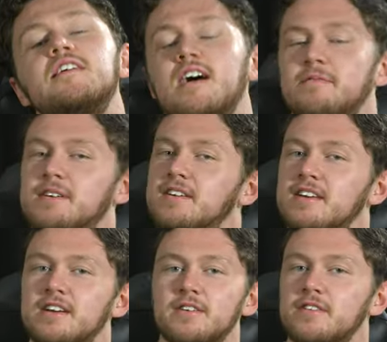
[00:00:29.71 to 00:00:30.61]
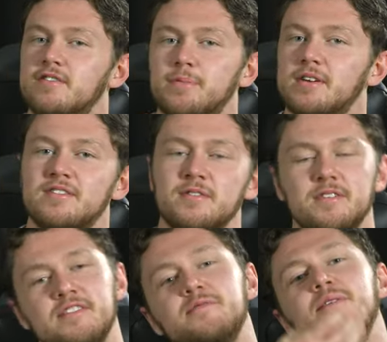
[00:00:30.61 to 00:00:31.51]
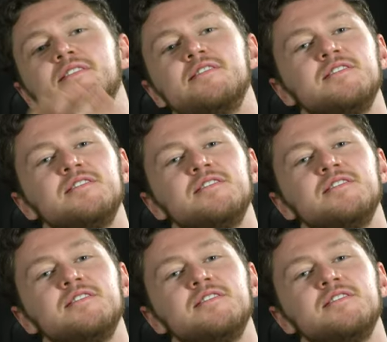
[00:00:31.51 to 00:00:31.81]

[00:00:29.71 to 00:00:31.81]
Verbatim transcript: I mean, you can hear the spritz noises, but